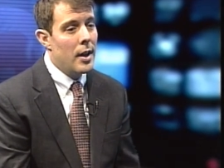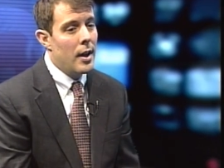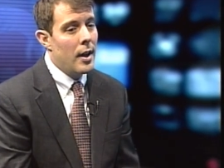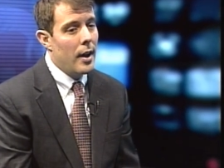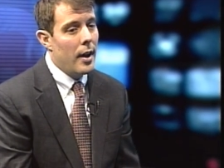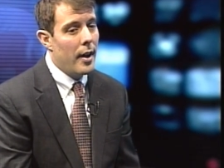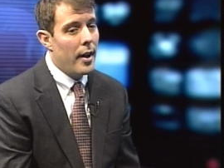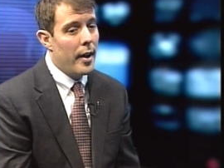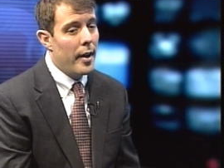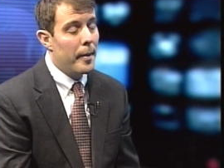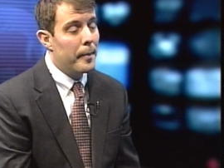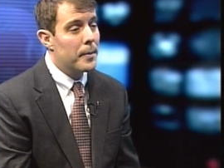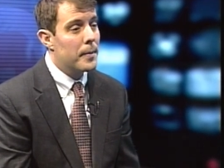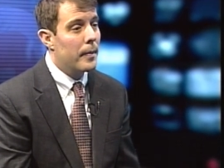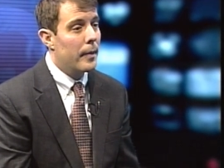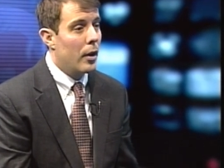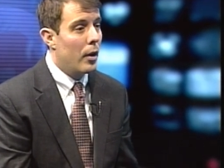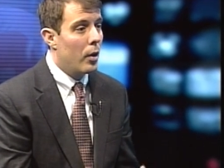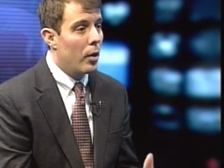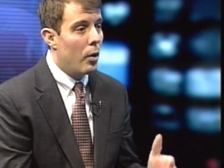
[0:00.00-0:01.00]

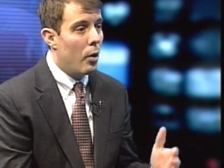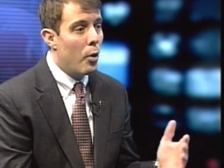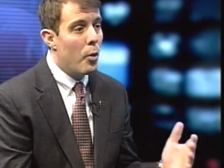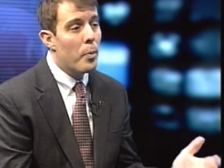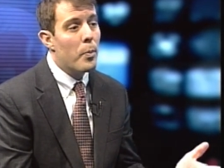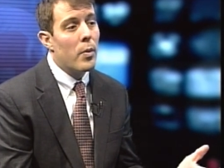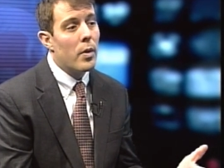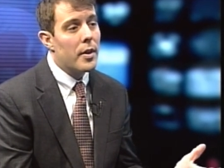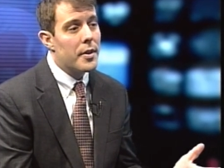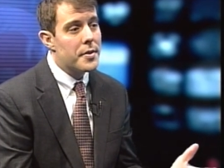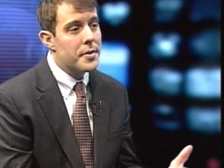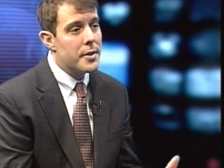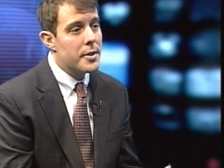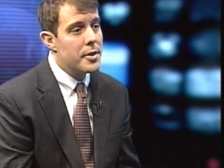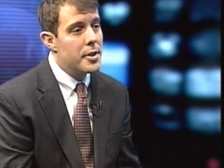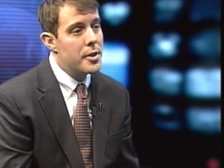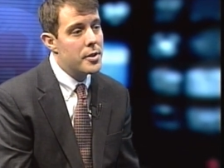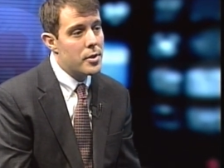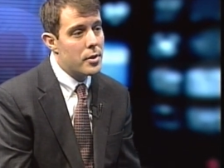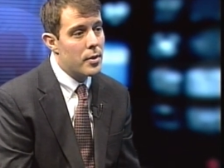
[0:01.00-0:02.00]
HomeWorks, the
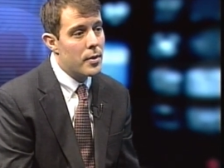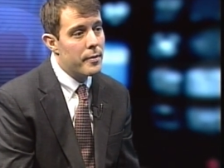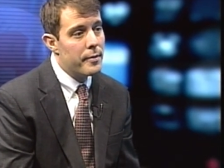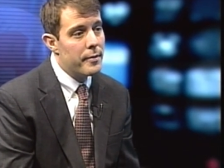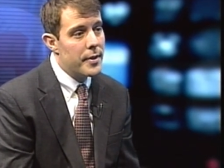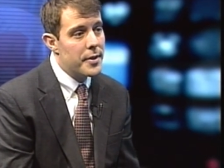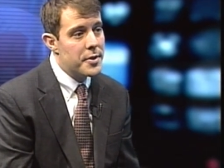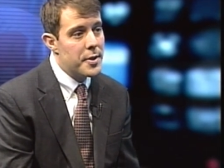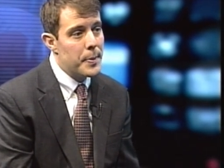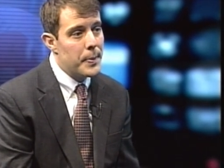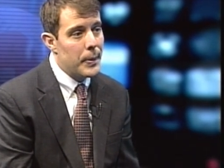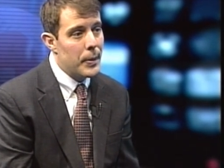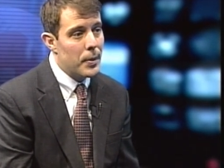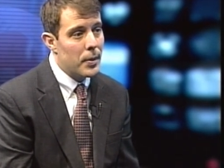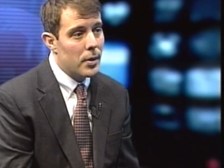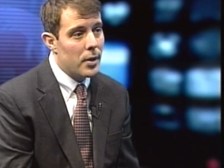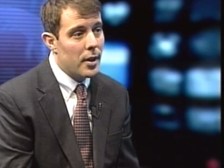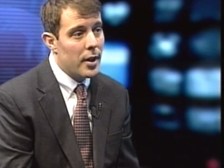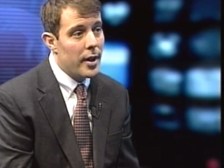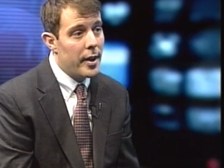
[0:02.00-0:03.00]
Teacher Home Visit
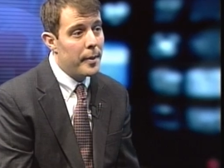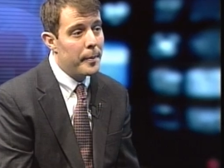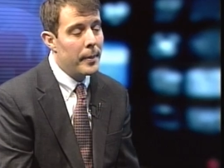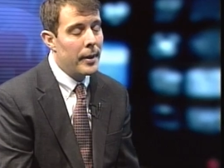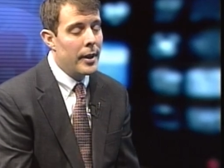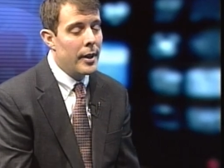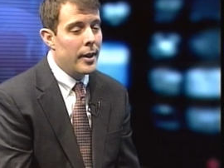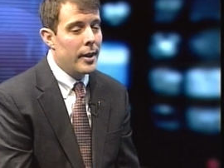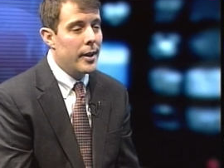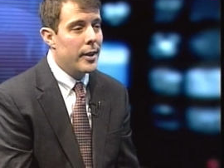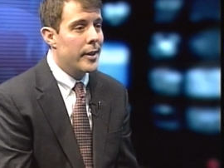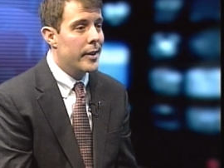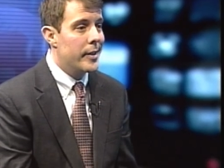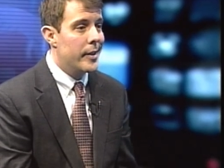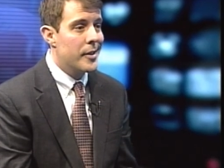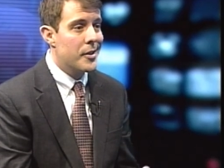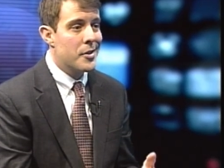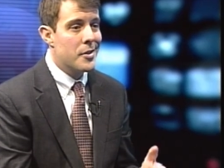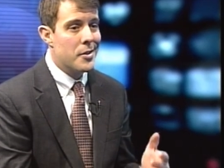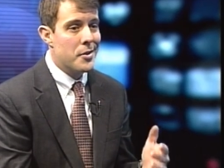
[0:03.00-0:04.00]
Program, in
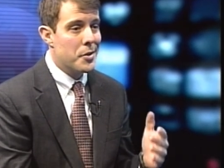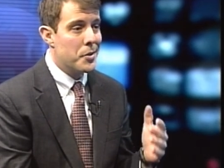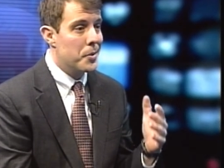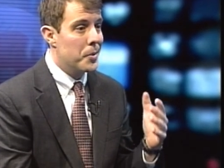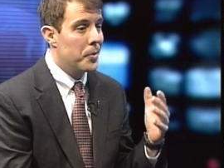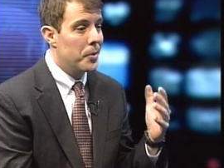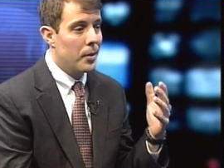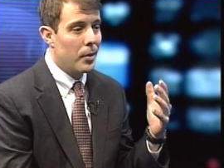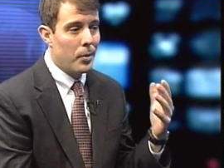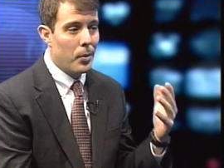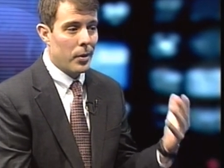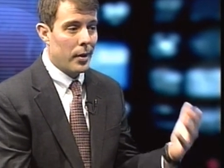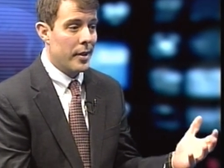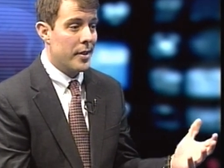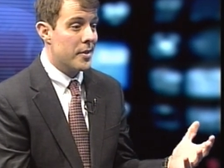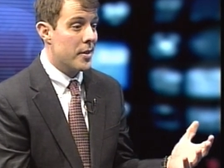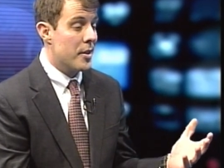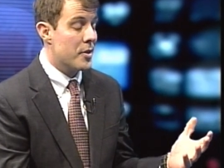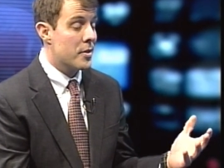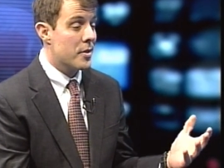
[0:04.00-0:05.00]
addition to
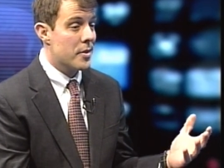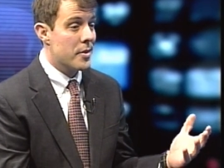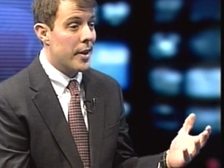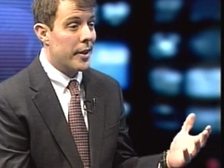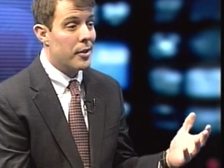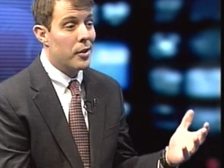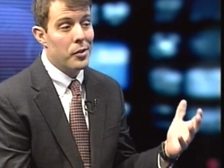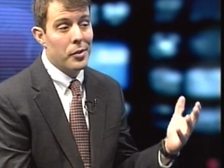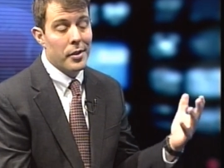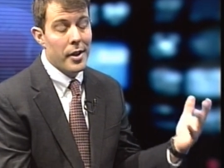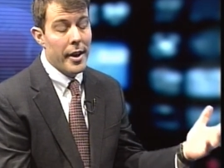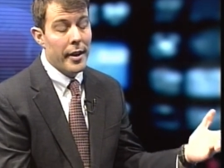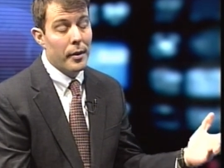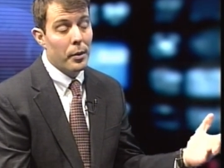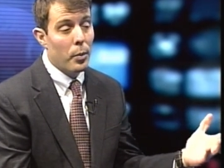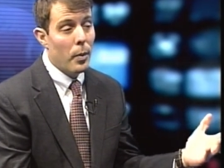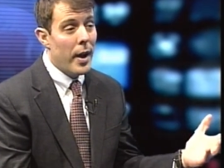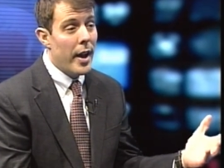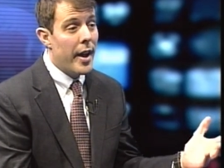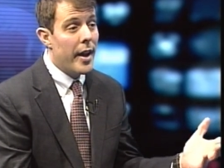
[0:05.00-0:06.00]
organizations like the United
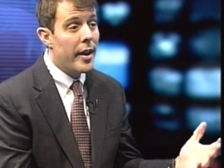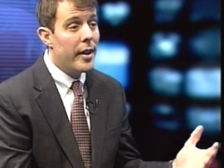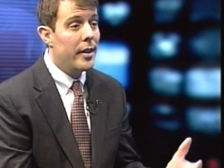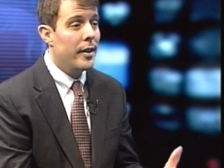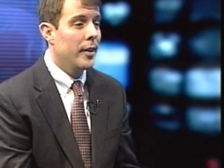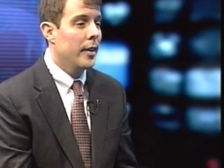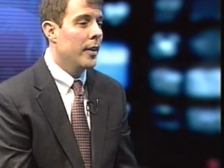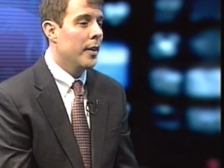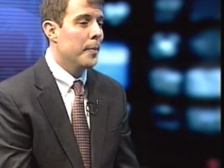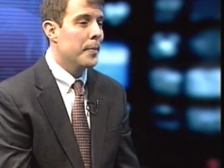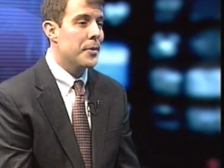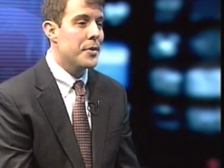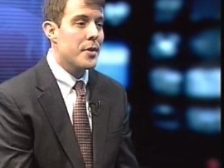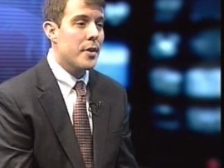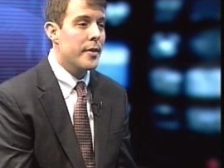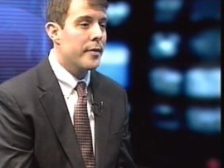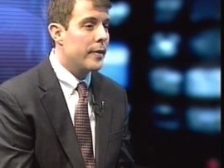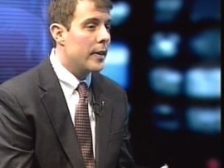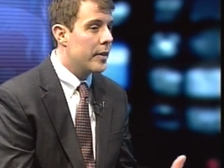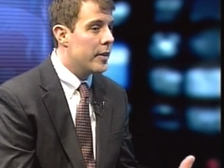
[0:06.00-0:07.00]
Way,
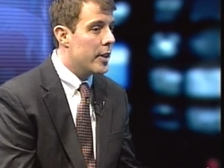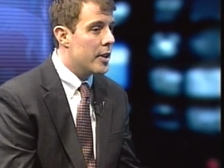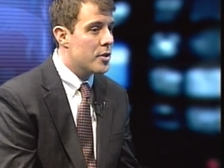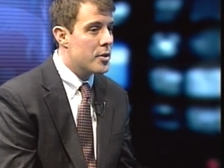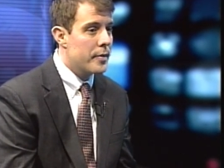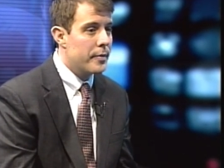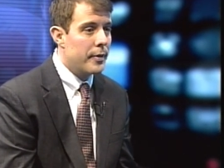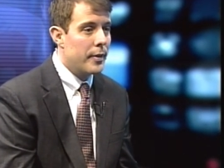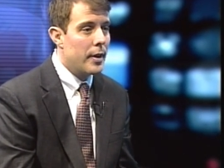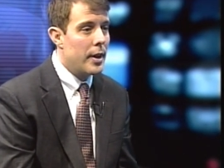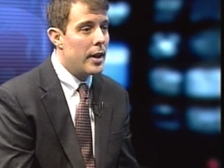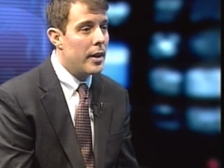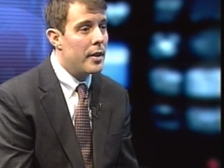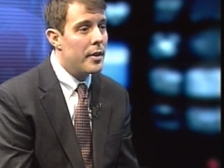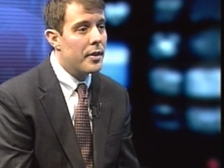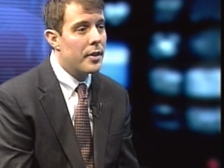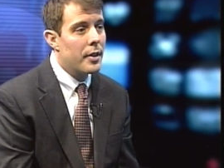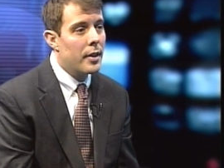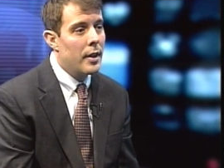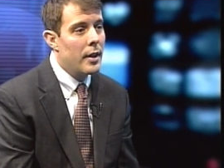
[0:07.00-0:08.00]
Missouri Foundation for
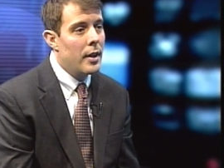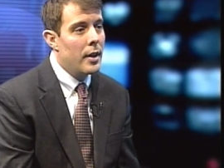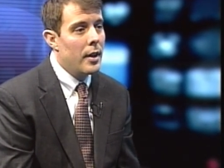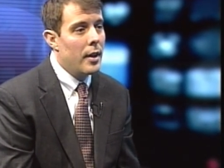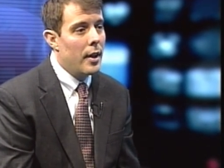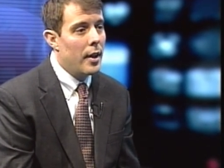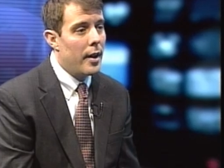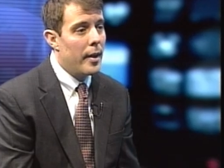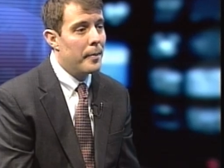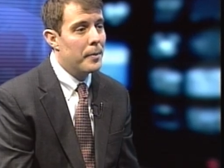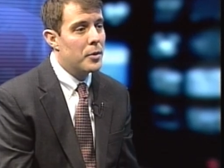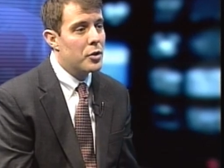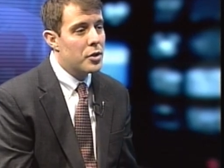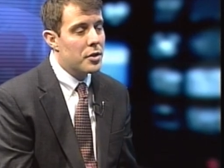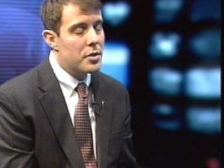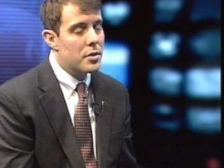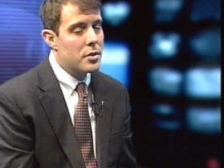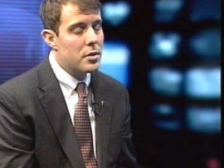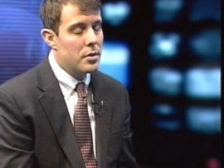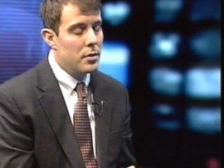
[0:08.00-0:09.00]
Health.
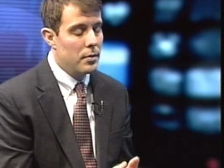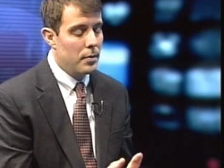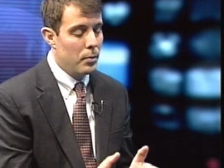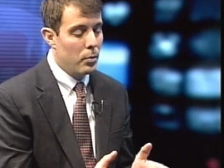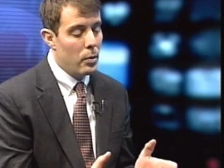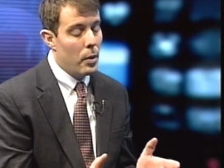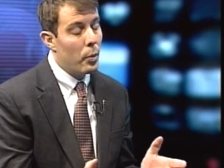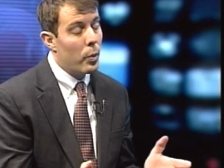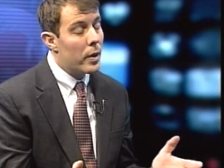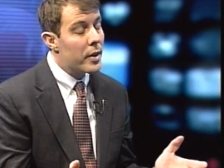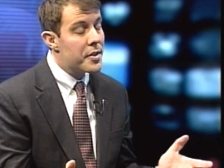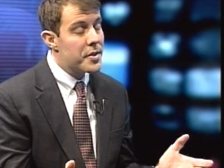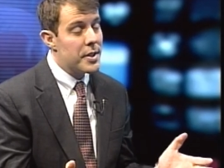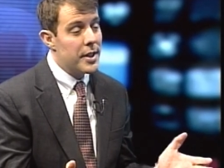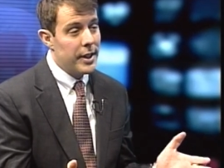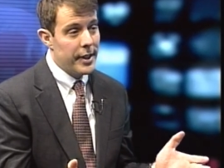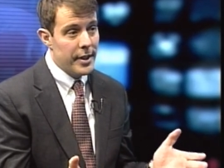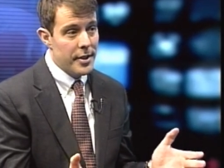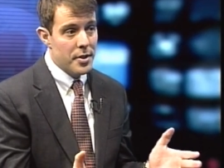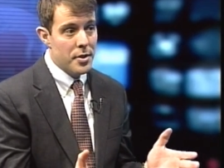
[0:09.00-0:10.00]
Just what we're
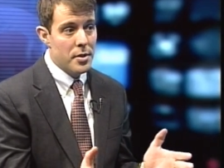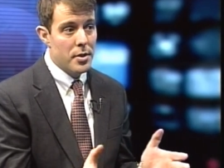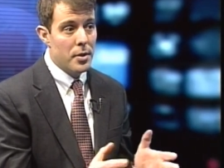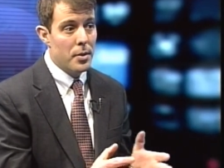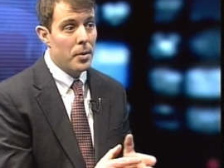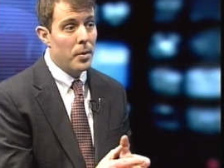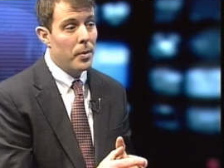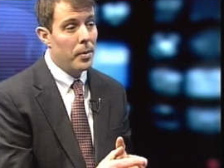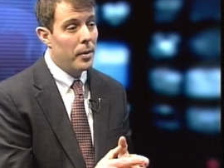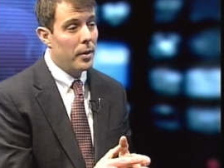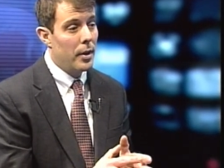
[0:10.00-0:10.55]
seeking to do